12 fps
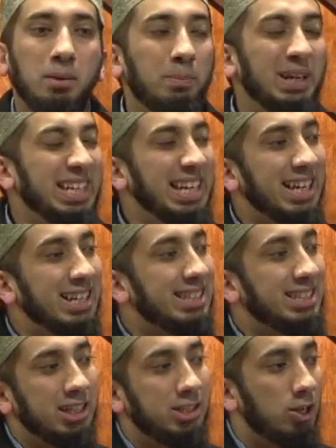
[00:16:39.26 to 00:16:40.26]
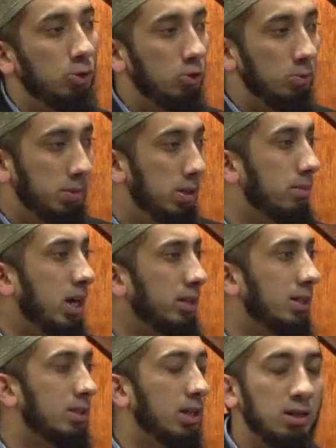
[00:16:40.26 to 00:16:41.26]
But iqtatalu
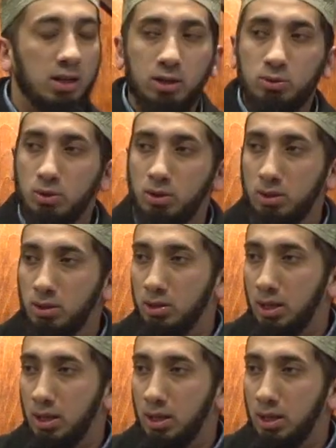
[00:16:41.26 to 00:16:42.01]
bima'na taqatul,